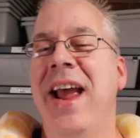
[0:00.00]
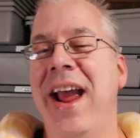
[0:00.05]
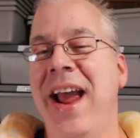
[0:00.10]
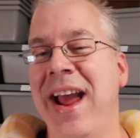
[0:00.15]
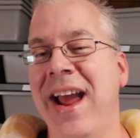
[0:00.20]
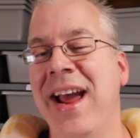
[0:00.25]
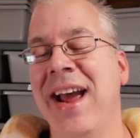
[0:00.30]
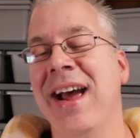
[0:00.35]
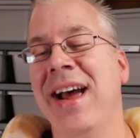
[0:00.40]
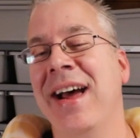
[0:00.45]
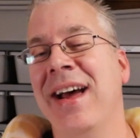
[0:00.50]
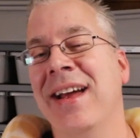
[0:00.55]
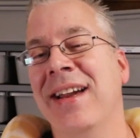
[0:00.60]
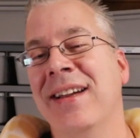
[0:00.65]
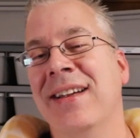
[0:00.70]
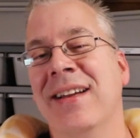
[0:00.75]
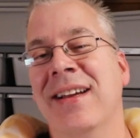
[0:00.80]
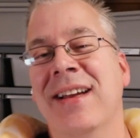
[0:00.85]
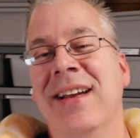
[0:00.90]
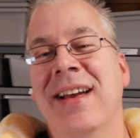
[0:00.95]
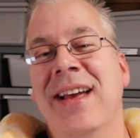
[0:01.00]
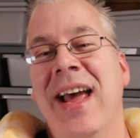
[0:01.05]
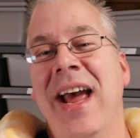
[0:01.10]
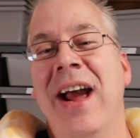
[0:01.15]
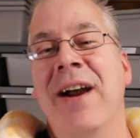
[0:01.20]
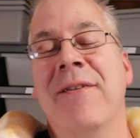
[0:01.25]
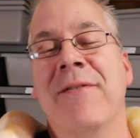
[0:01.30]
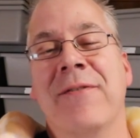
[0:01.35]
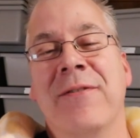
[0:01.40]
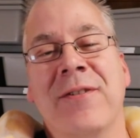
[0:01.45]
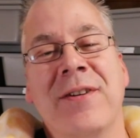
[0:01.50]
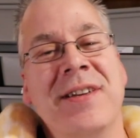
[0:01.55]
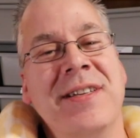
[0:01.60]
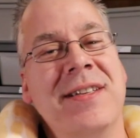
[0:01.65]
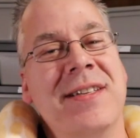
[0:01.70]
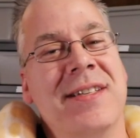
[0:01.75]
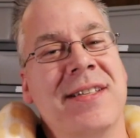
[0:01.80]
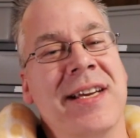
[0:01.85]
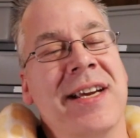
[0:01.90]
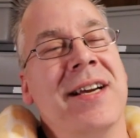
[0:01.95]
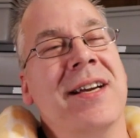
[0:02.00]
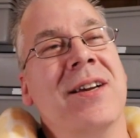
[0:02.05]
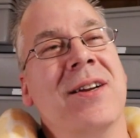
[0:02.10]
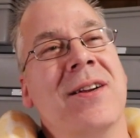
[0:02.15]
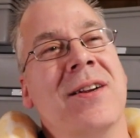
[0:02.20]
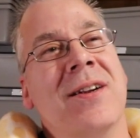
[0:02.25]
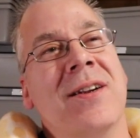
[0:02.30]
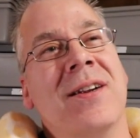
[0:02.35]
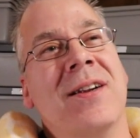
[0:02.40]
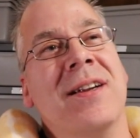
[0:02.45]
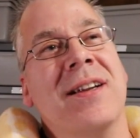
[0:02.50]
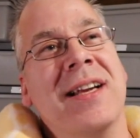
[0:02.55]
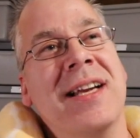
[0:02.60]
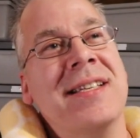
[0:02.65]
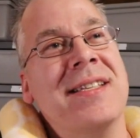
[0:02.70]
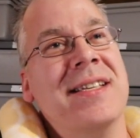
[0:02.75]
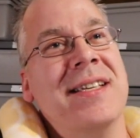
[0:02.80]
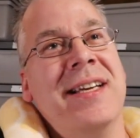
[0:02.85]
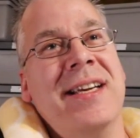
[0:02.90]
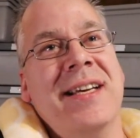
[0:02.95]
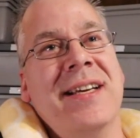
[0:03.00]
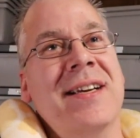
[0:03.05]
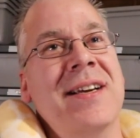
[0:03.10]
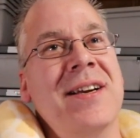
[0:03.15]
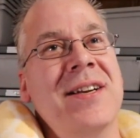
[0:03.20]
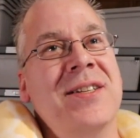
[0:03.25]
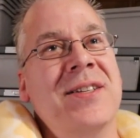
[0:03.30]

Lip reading: And every single, let's see,